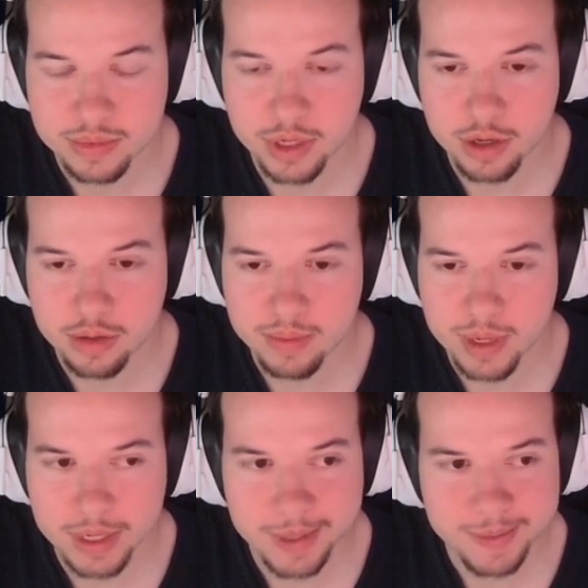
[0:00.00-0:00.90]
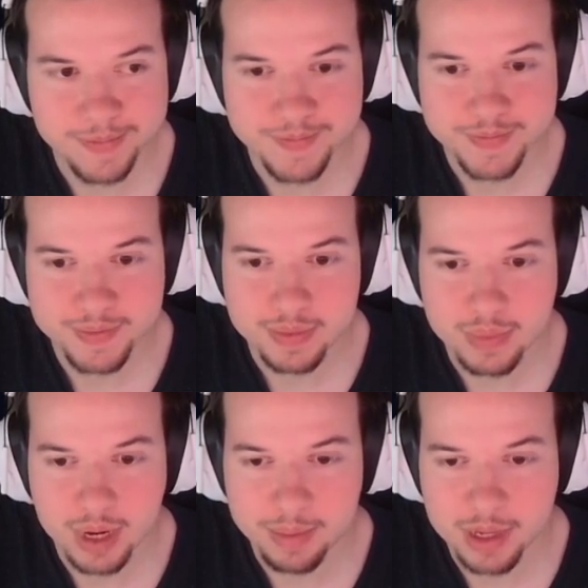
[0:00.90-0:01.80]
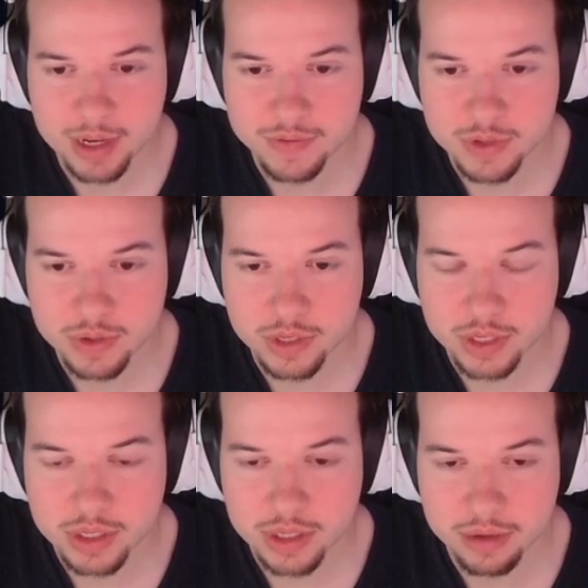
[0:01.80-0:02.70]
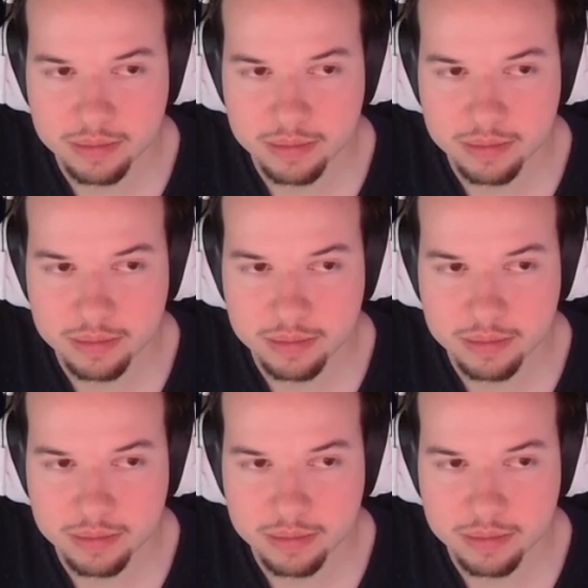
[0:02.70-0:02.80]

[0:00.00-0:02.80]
No, but might be enough to just